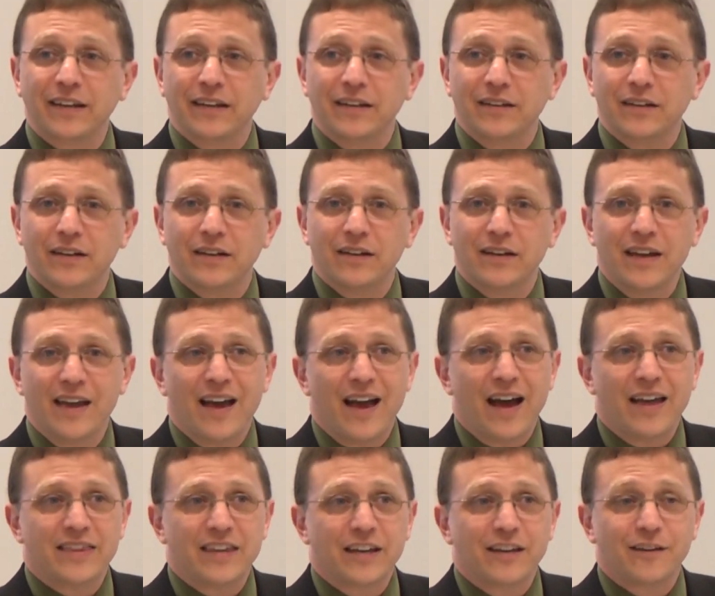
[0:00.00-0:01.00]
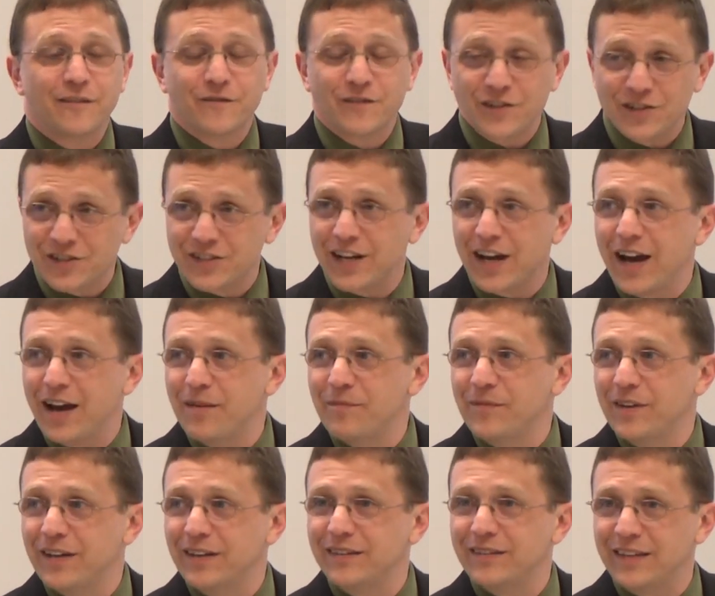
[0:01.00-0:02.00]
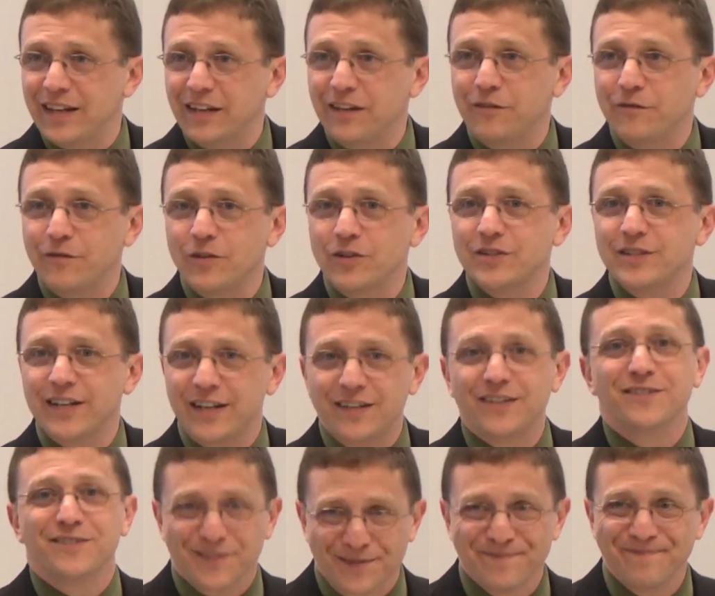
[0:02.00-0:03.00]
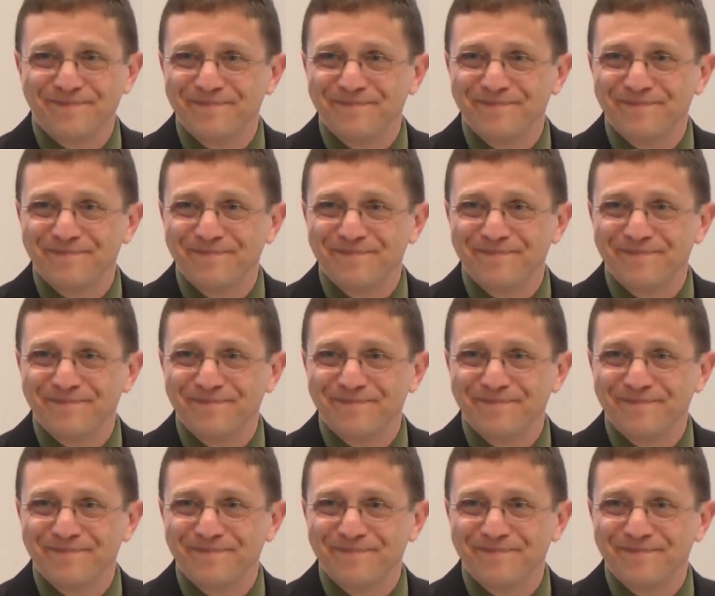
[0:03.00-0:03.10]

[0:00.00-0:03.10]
And uh, I thank you for your time, and thank you for your attendance.